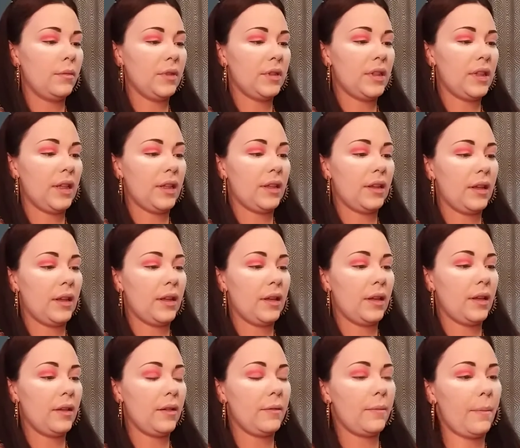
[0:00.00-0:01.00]
take
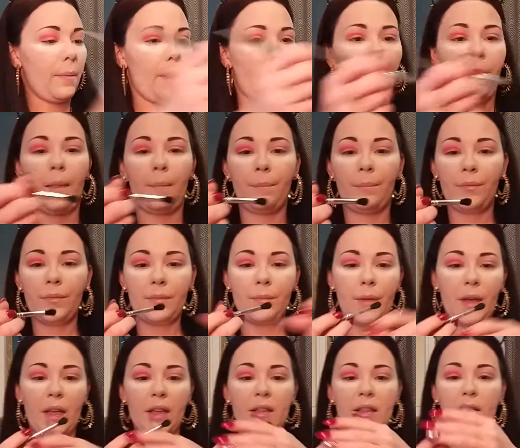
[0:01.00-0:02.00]
that
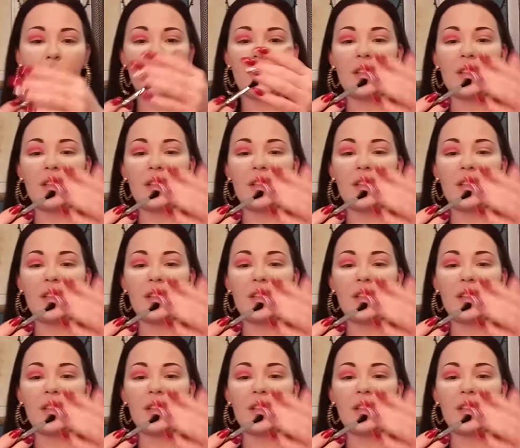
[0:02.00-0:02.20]
because